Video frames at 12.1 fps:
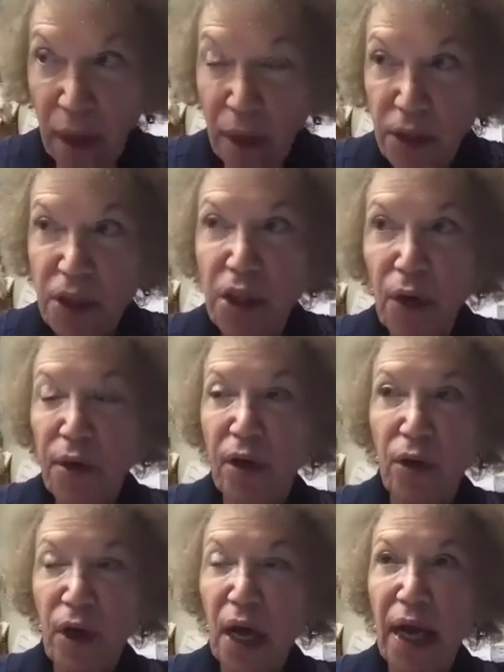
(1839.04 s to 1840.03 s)
so
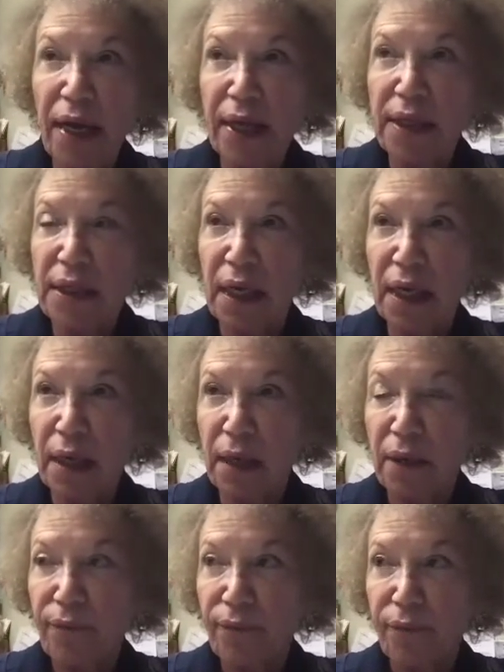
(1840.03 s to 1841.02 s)
they're not as
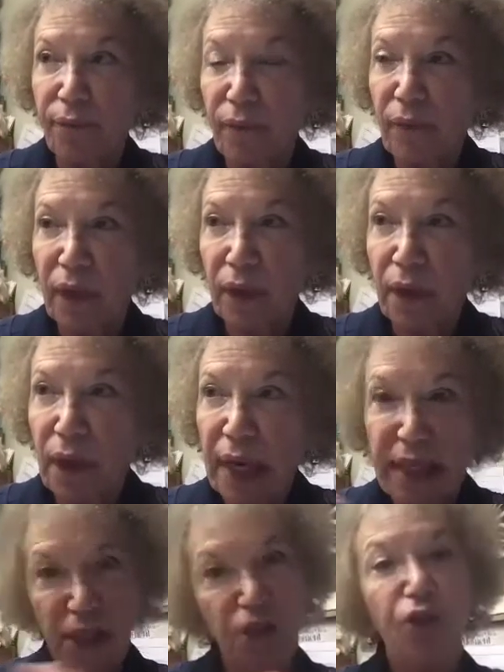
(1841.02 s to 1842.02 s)

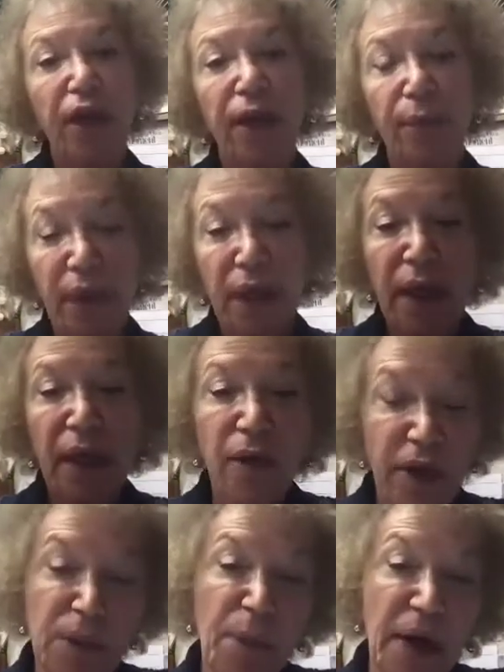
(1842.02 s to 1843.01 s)
extreme in their
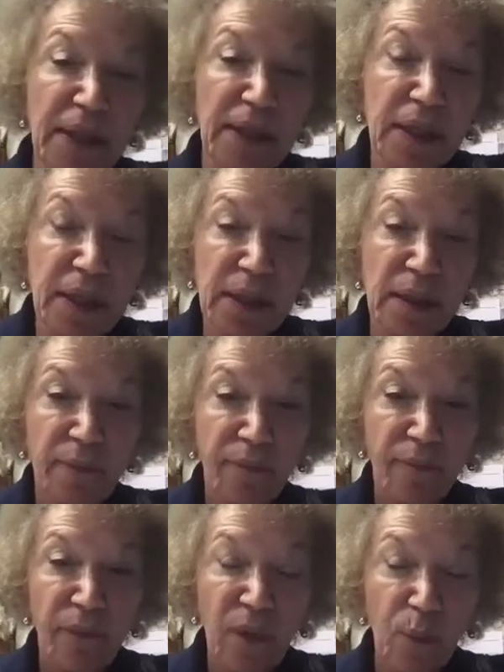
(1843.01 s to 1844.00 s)
responses.
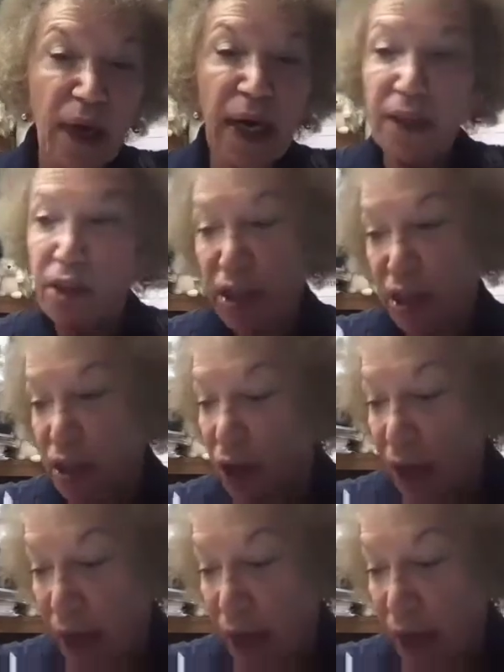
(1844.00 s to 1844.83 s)
But I just start